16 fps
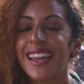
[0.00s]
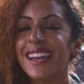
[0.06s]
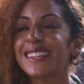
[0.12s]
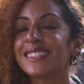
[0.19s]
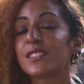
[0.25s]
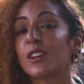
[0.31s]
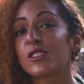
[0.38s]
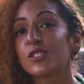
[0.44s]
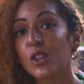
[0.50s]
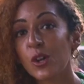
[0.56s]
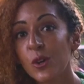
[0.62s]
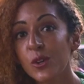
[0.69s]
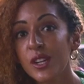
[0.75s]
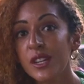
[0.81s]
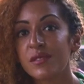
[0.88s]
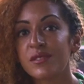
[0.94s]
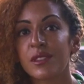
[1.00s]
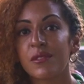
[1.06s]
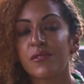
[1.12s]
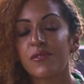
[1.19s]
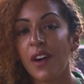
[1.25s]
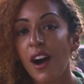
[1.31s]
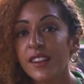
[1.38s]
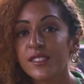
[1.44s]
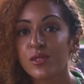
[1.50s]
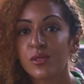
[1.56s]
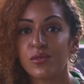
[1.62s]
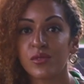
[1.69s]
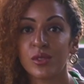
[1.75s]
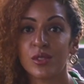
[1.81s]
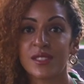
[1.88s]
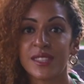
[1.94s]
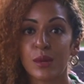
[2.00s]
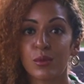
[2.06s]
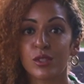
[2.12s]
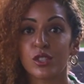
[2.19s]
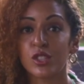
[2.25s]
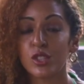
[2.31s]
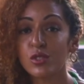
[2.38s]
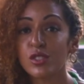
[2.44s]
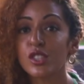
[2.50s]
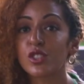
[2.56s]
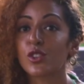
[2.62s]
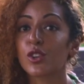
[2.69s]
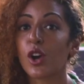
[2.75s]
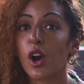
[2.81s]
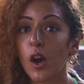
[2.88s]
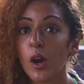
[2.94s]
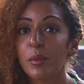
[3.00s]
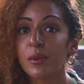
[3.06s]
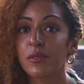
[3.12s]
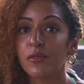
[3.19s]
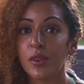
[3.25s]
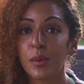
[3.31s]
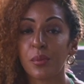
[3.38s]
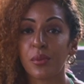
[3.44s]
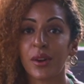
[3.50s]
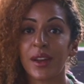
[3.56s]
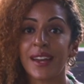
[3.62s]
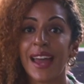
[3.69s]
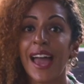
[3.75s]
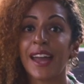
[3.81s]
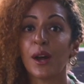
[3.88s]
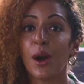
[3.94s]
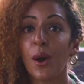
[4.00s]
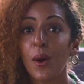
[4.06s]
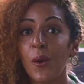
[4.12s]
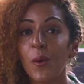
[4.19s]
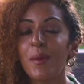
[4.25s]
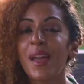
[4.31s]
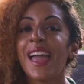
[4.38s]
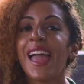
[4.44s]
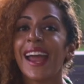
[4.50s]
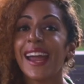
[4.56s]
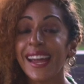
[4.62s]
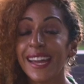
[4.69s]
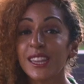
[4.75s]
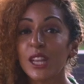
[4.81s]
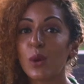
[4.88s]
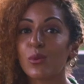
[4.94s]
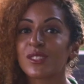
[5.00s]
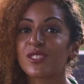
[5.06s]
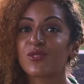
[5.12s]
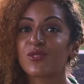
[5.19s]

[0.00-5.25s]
It's an alternative to fossil fuels that reduces your carbon footprint at home and lowers